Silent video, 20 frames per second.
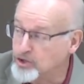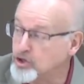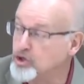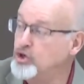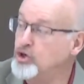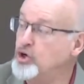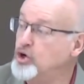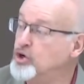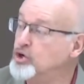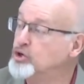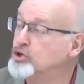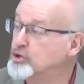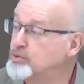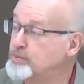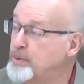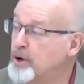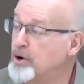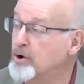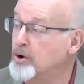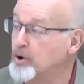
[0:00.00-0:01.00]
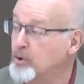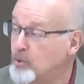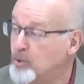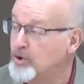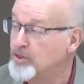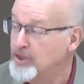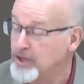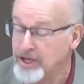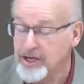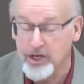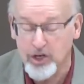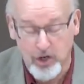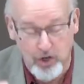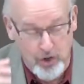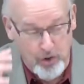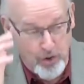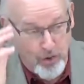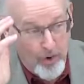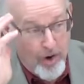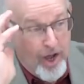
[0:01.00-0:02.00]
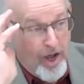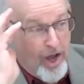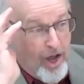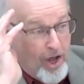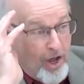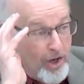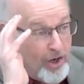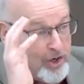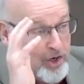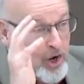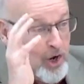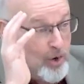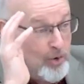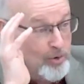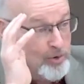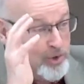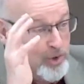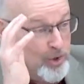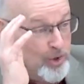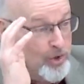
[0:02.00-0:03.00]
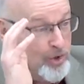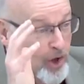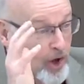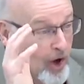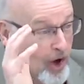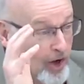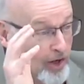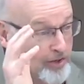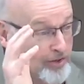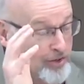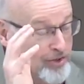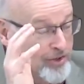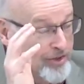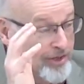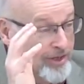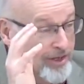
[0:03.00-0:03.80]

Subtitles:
Your spirit within you knows your thoughts.